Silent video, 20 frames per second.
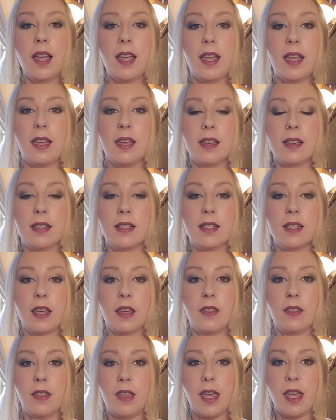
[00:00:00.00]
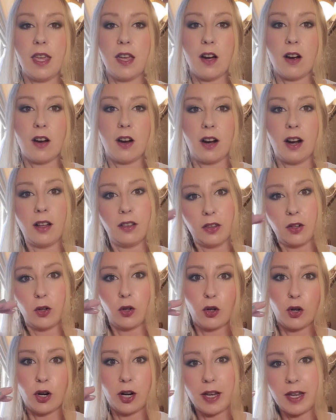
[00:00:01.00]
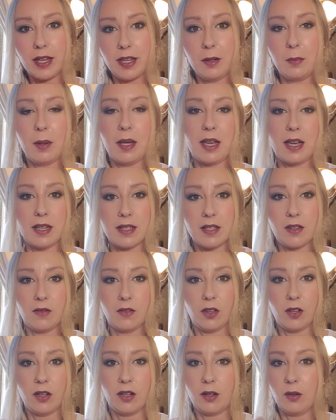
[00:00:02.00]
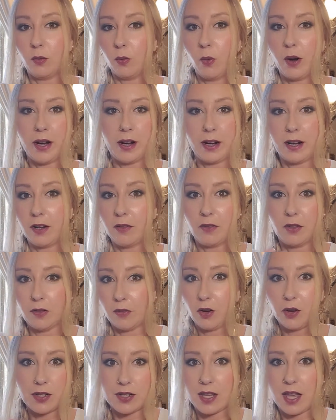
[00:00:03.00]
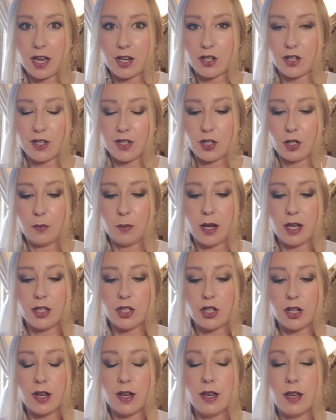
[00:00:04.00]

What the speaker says: and they are a little crooked because of the wearing of the false lashes too much.